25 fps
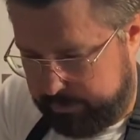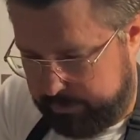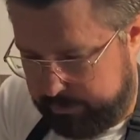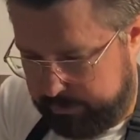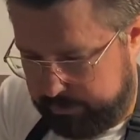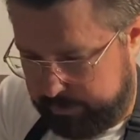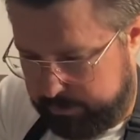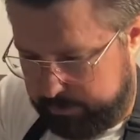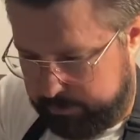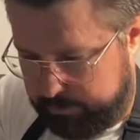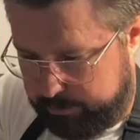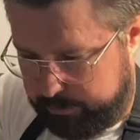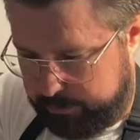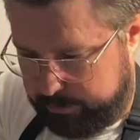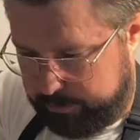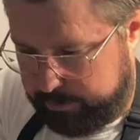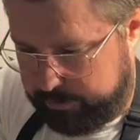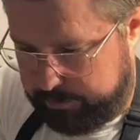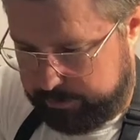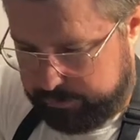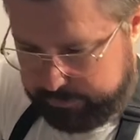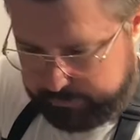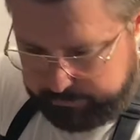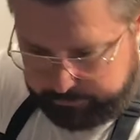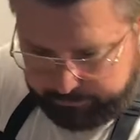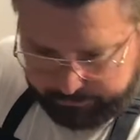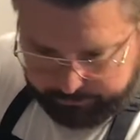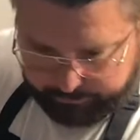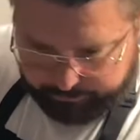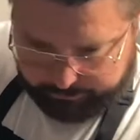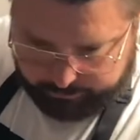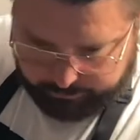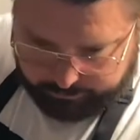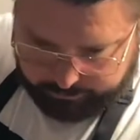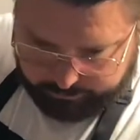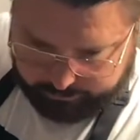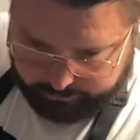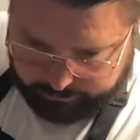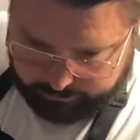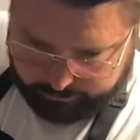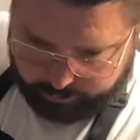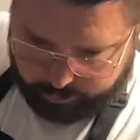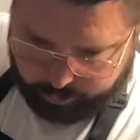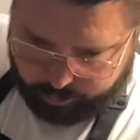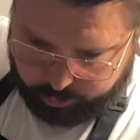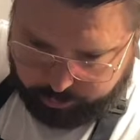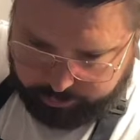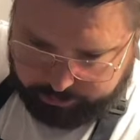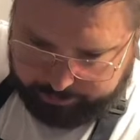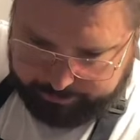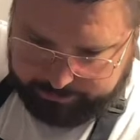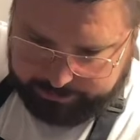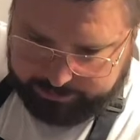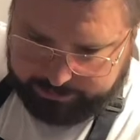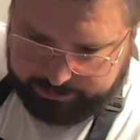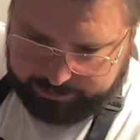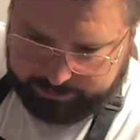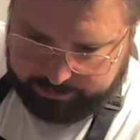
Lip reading: You're going to want to trim the